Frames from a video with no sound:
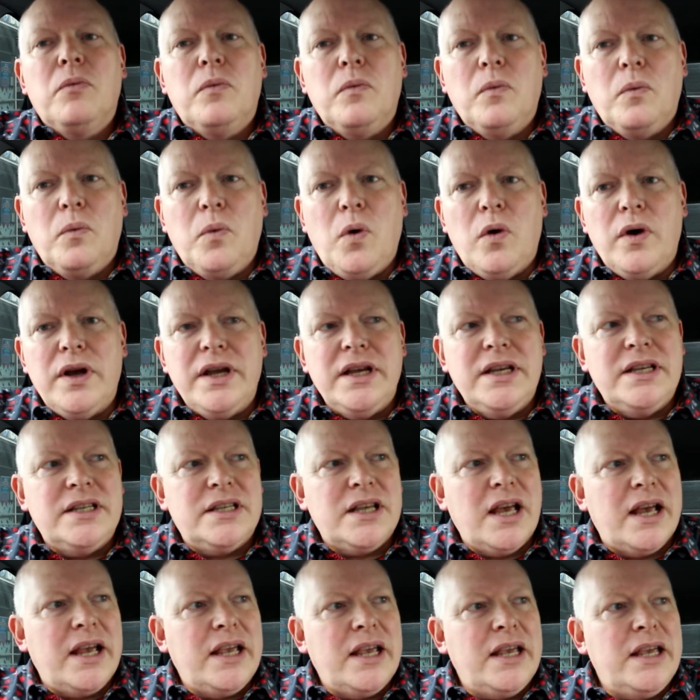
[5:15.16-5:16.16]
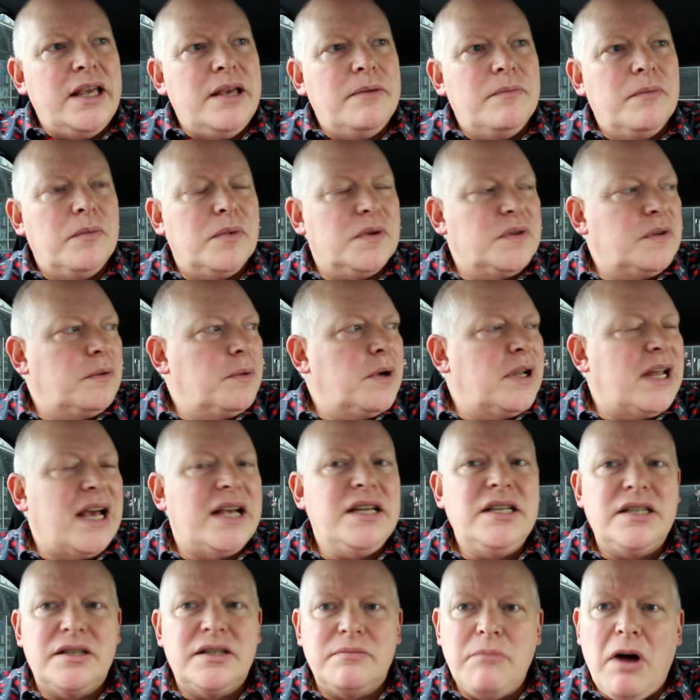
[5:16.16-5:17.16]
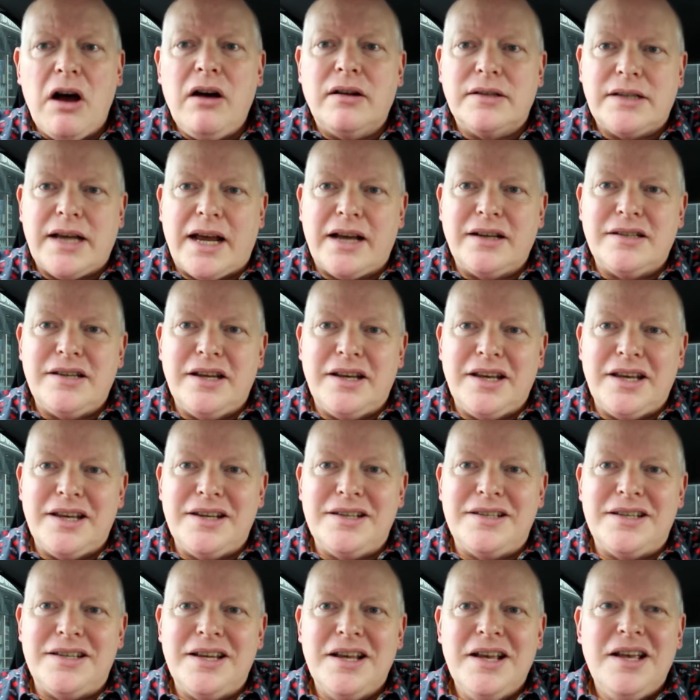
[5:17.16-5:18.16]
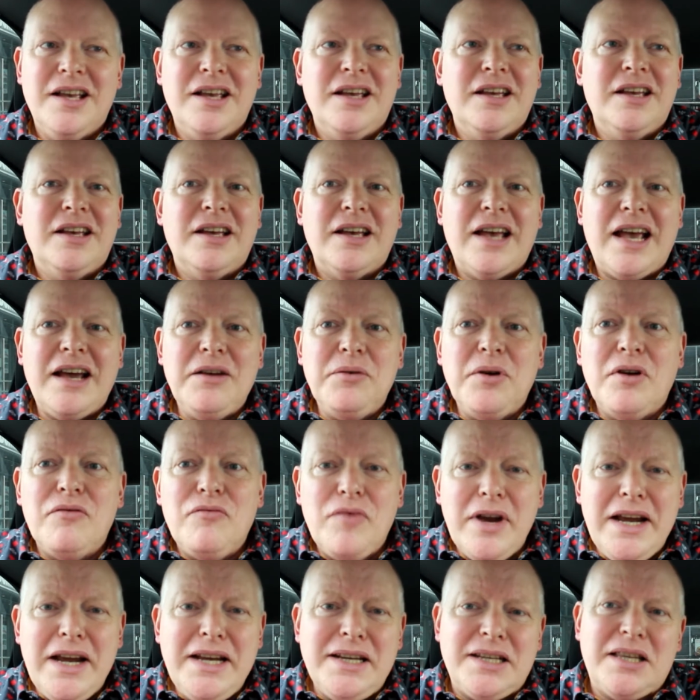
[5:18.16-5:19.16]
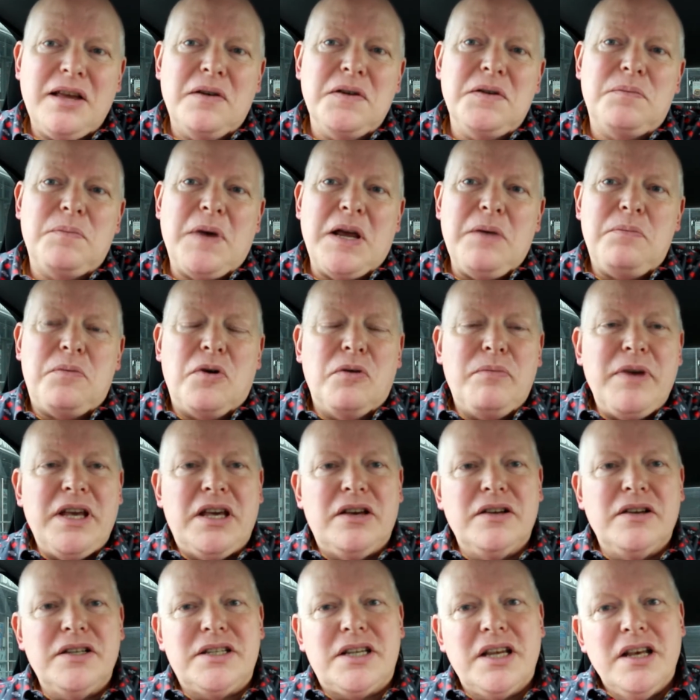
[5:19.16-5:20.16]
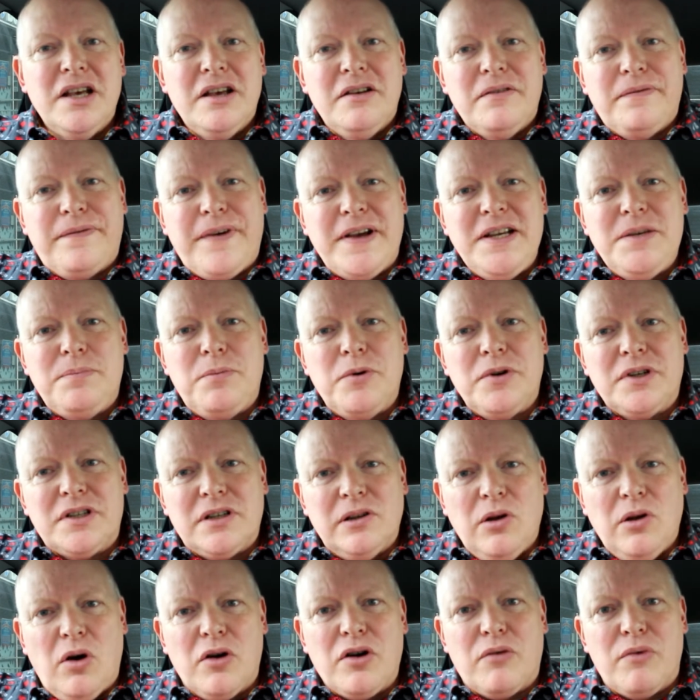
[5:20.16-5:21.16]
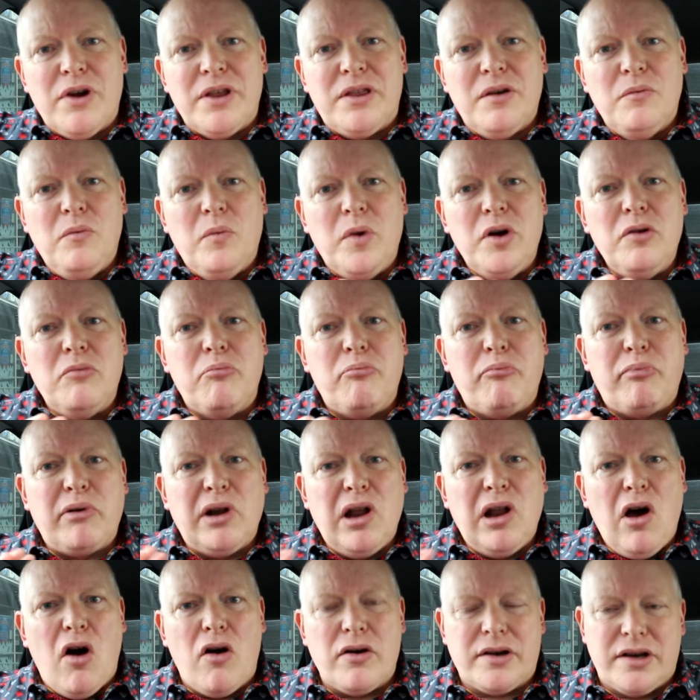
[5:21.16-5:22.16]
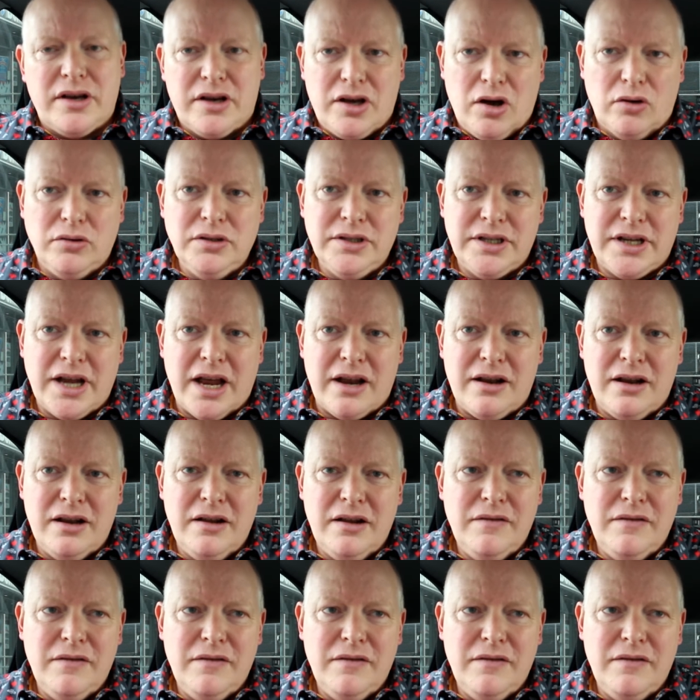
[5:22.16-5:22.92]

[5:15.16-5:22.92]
What is a smart tactic is, how do I reach those people? Because Facebook's logarithm will block content.